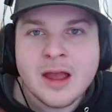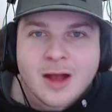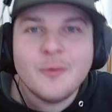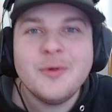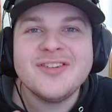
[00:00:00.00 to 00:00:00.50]

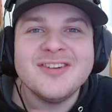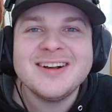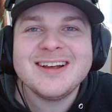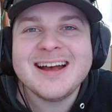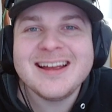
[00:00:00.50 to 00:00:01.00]
What's going on,
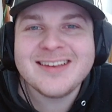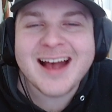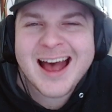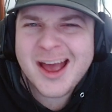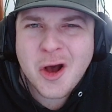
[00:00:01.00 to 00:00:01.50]
guys?
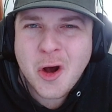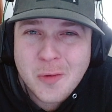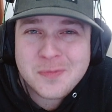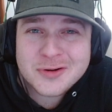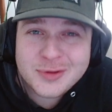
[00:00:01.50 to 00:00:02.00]
I
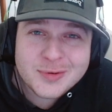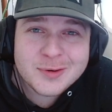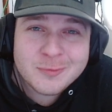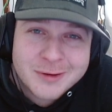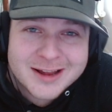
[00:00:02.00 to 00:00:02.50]
hope you're
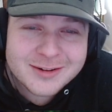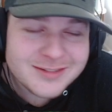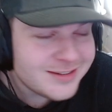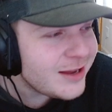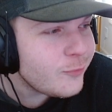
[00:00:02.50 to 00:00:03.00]
doing well.
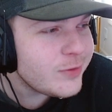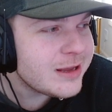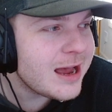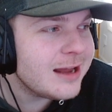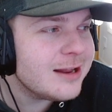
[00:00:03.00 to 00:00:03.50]
Today we
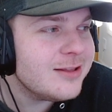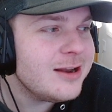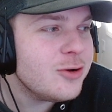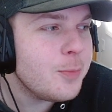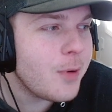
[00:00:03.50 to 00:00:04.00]
got the
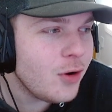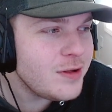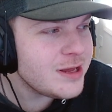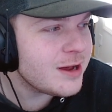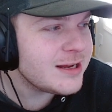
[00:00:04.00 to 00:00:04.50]

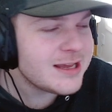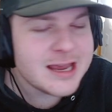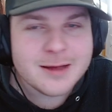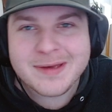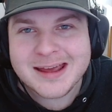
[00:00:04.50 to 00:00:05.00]
Napoleonic
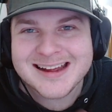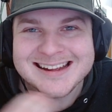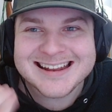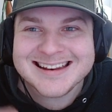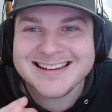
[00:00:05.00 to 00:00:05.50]
campaign
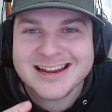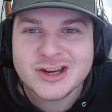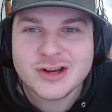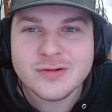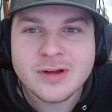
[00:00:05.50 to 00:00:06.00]

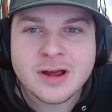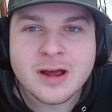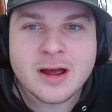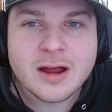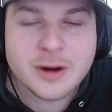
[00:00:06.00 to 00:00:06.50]
continued.
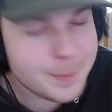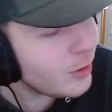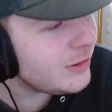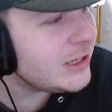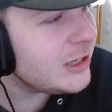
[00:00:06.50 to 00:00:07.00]

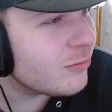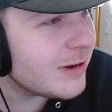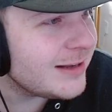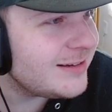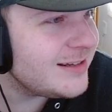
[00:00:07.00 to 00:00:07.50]
Napoleon
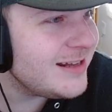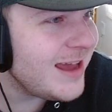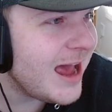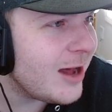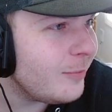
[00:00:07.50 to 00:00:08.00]
crosses the
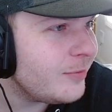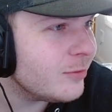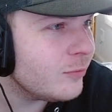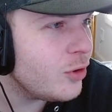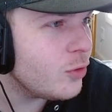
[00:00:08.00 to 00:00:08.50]
Alps,
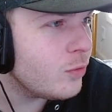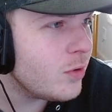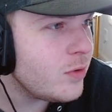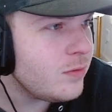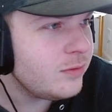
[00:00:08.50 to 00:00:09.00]
the
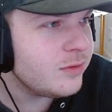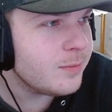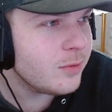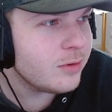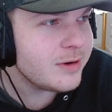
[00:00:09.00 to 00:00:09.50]
road to
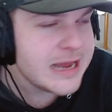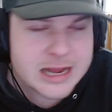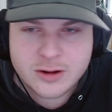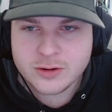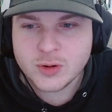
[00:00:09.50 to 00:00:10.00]

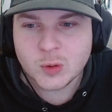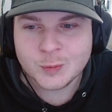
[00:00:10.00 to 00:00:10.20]
Marengo.